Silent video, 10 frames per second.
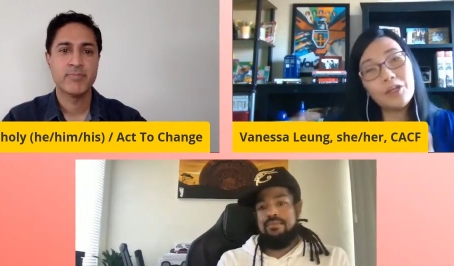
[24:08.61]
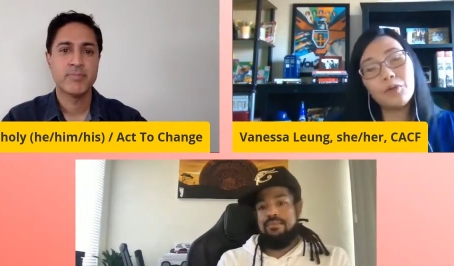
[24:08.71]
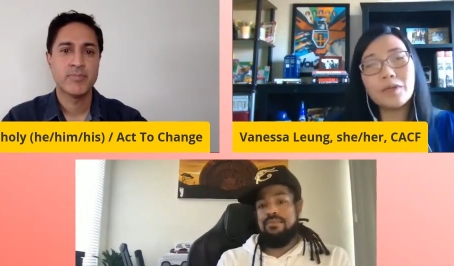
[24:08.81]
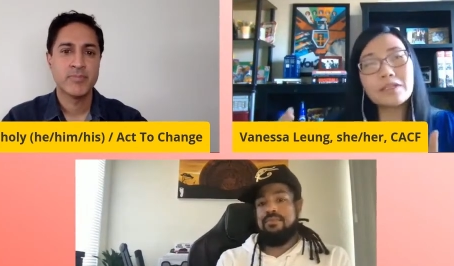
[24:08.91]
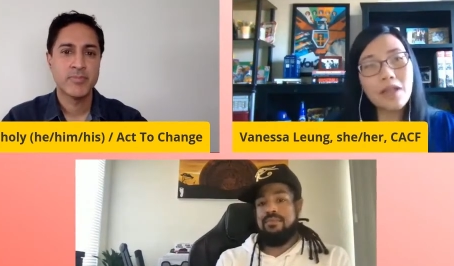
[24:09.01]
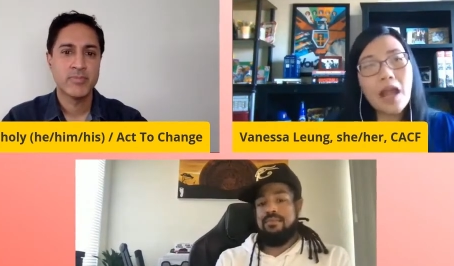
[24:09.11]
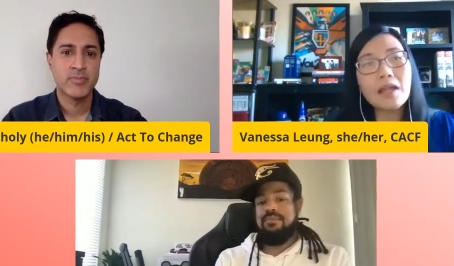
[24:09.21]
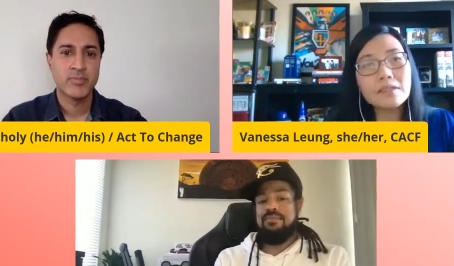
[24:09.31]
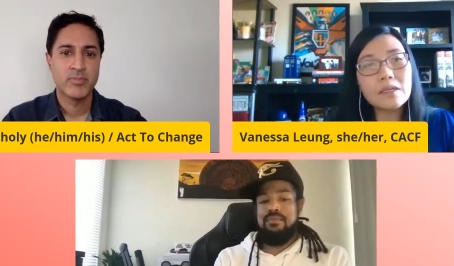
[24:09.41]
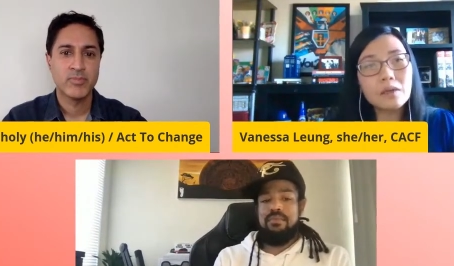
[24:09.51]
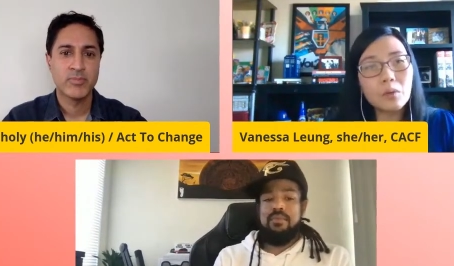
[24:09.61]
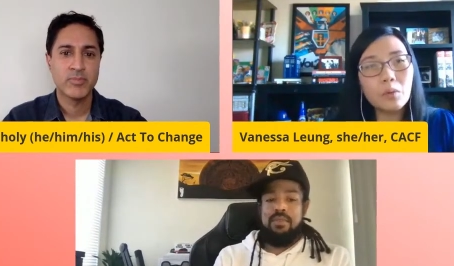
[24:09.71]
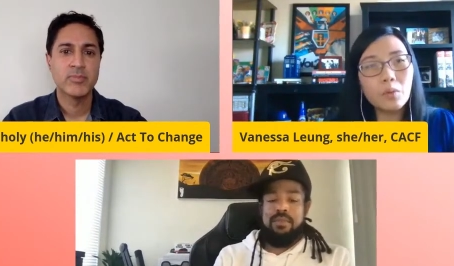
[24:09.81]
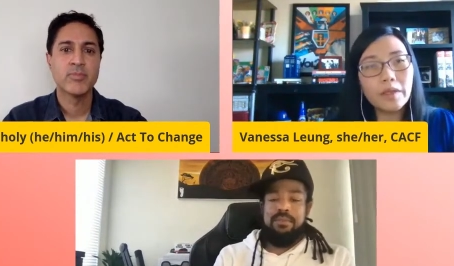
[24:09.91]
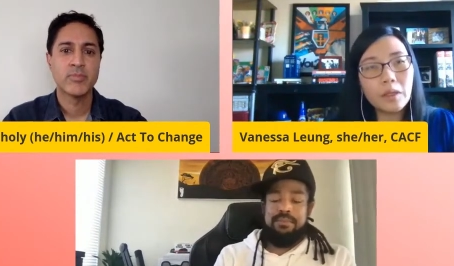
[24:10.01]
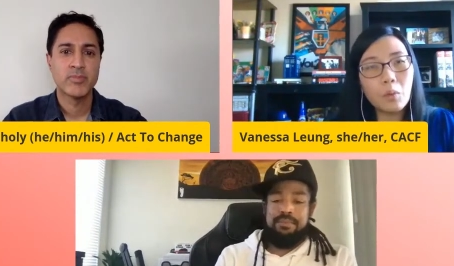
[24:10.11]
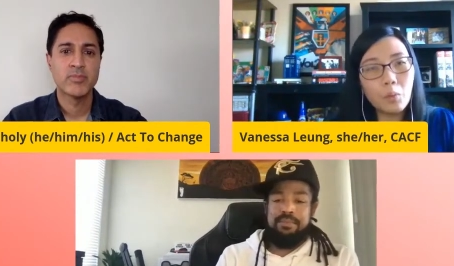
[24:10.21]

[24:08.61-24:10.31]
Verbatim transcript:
Speaker 1: and who is not so like